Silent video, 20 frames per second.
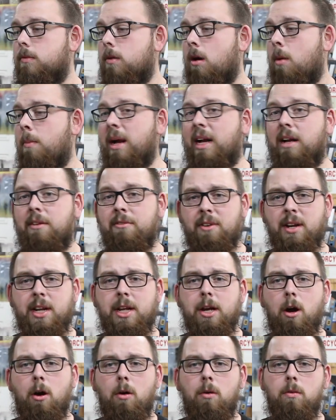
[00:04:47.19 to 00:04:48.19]
I'll make a
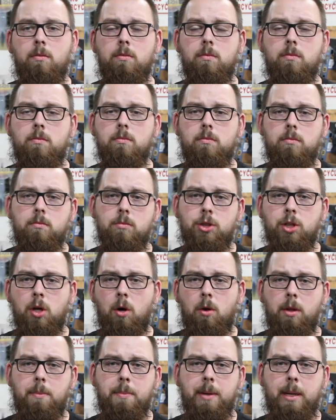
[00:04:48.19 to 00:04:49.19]
video
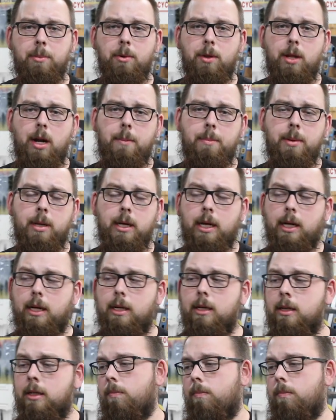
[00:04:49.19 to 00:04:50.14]
showing the people that I pick.